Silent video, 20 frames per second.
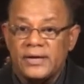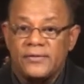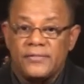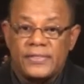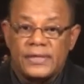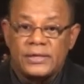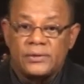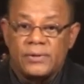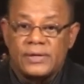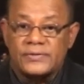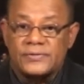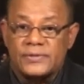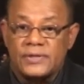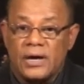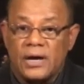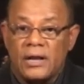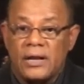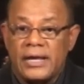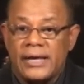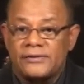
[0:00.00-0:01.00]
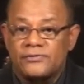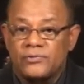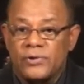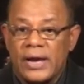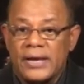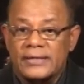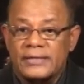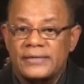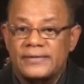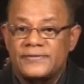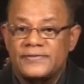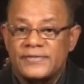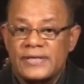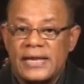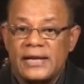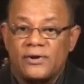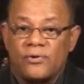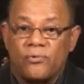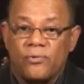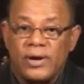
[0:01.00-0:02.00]
the US dollar attracted
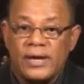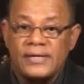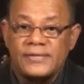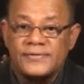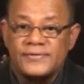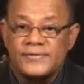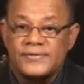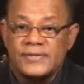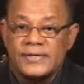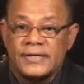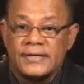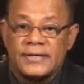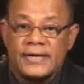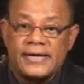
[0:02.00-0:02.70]
selling rates